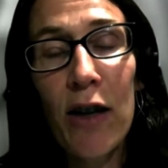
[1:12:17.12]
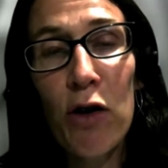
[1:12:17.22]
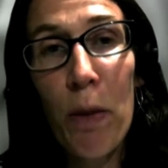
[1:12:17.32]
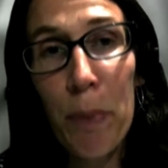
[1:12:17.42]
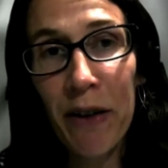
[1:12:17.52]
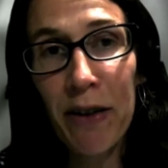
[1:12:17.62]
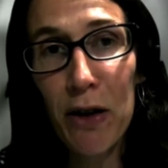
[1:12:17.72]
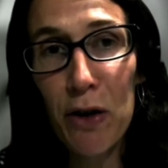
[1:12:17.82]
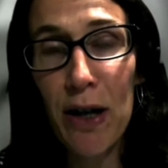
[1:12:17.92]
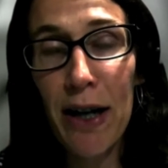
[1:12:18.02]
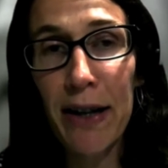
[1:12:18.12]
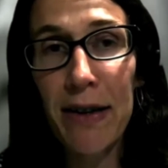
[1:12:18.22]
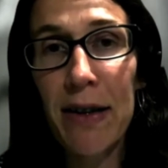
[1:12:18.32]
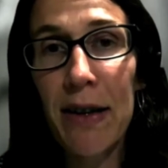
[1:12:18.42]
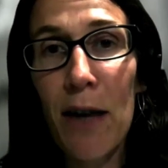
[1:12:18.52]
topics that you'd like
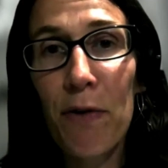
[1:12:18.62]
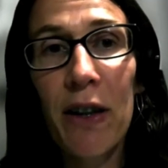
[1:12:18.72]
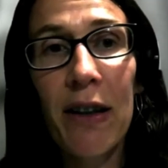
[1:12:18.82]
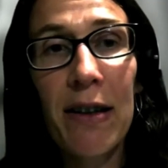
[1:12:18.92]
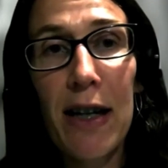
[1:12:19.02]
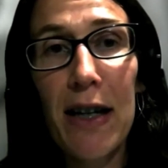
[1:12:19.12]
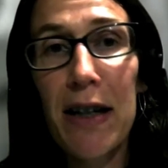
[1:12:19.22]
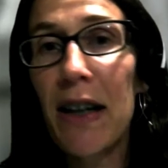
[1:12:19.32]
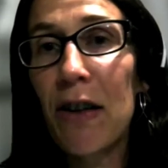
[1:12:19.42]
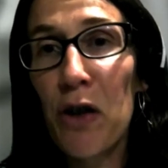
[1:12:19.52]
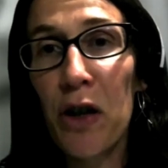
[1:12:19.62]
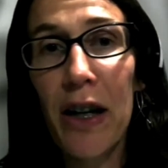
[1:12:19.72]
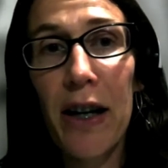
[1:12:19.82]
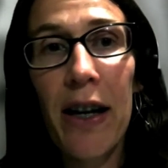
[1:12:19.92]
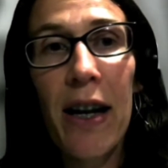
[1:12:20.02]
us to cover this year, next
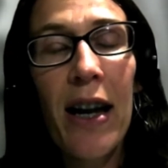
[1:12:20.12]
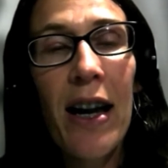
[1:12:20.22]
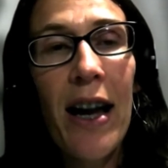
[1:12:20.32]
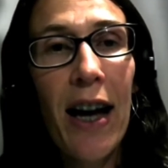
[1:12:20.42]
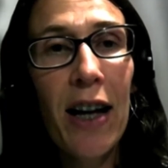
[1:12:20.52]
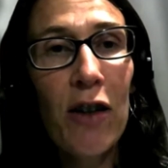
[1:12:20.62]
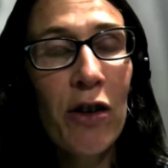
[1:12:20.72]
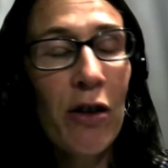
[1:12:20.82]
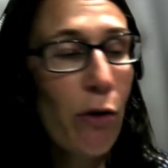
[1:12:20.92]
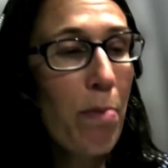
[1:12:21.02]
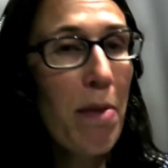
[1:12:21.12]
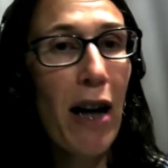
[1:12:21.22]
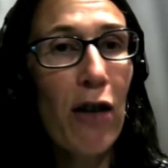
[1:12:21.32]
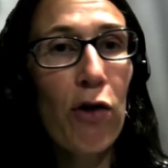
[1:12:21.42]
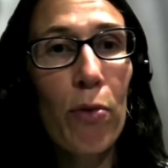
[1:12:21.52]
year. Just to
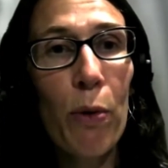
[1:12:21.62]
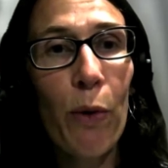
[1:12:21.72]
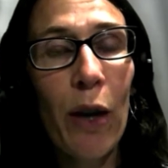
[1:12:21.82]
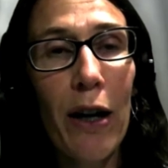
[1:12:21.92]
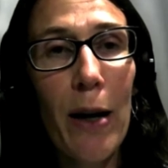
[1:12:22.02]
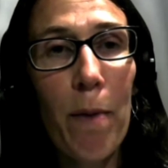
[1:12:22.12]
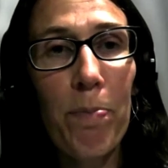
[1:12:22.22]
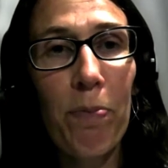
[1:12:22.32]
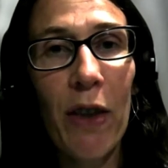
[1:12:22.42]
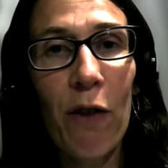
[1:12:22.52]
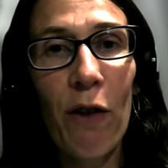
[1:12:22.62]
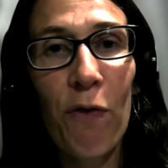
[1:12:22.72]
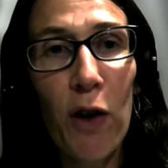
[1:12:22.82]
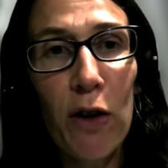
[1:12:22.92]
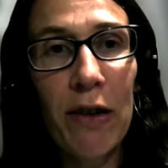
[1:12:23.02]
remind you all that I am
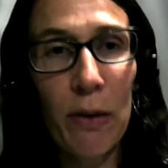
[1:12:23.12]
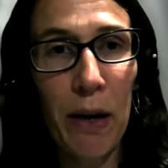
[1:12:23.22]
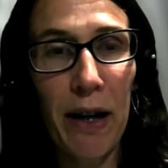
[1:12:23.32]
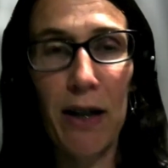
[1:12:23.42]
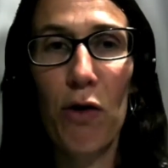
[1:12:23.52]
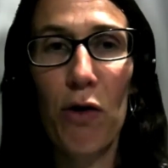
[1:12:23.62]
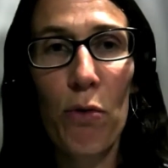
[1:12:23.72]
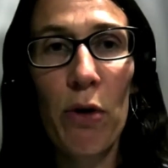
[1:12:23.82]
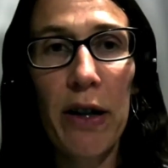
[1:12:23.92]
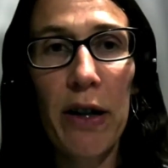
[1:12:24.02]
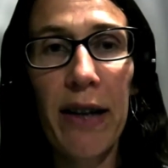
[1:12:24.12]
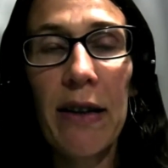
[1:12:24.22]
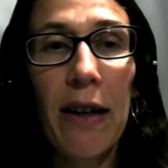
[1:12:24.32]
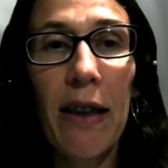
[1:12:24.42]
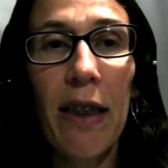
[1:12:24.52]
full swing into
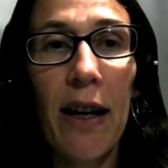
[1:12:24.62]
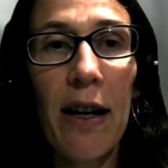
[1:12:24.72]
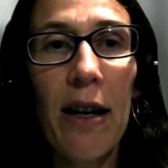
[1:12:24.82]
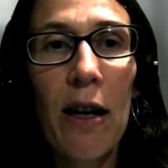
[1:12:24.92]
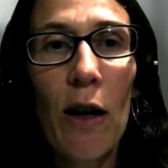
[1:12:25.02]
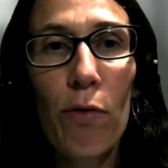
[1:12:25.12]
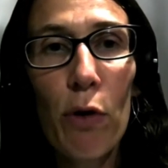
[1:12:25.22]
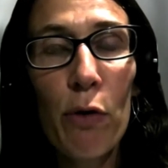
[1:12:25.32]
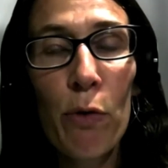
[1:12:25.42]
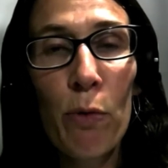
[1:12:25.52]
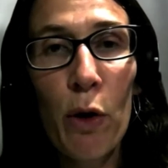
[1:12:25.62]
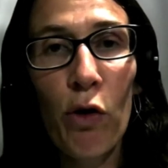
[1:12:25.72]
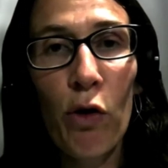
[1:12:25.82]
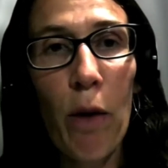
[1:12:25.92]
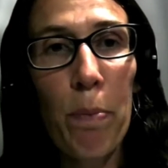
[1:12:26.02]
organising the rural
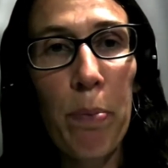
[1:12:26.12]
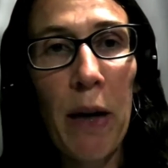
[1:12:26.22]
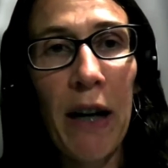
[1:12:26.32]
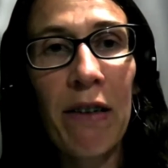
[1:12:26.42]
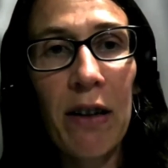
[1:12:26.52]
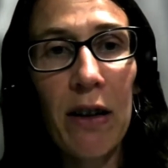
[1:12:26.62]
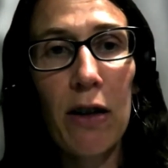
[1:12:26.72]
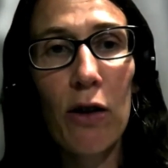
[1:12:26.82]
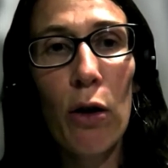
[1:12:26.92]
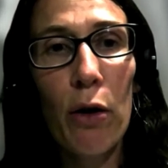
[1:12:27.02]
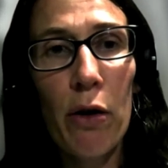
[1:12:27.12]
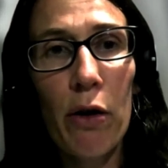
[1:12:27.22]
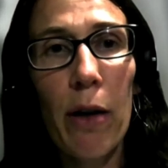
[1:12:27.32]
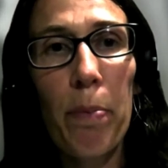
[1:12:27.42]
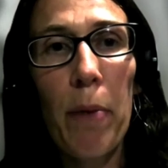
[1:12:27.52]
workshop based in
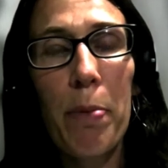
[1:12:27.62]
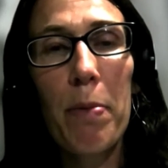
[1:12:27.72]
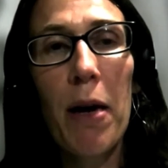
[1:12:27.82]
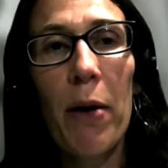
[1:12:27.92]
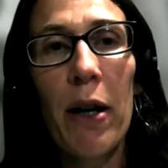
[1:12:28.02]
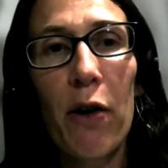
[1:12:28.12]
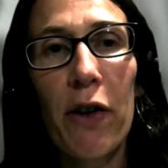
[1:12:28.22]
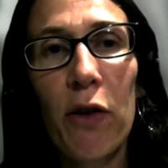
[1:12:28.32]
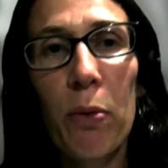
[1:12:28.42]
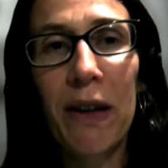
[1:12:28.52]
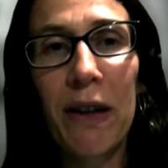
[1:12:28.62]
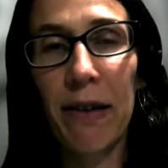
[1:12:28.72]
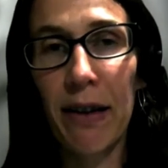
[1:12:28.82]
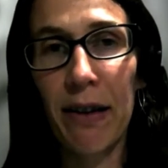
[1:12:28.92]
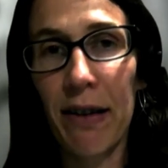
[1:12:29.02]
Tauranga, Papamoa on the
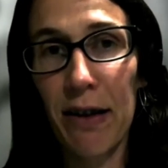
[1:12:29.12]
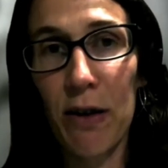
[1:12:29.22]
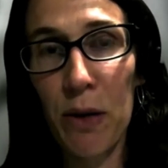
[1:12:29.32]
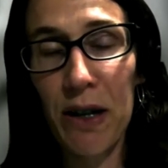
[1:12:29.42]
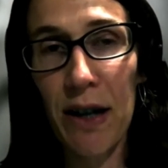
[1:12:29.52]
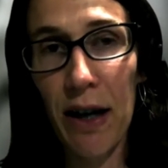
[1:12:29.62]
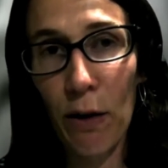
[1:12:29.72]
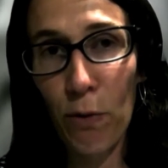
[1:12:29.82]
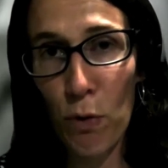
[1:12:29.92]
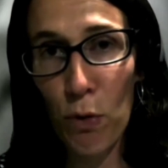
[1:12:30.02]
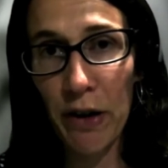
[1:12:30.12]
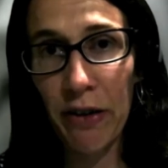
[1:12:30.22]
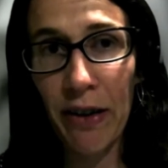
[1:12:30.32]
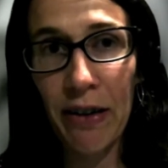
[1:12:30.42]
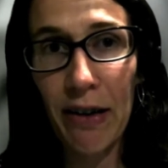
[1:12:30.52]
26th to the 28th of
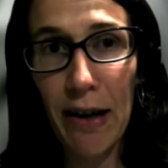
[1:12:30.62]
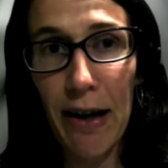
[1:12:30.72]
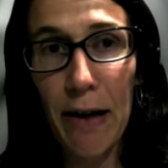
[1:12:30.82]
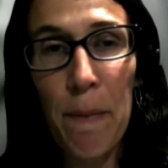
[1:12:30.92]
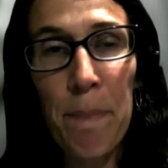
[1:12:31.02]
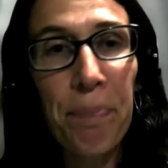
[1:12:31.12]
August this year.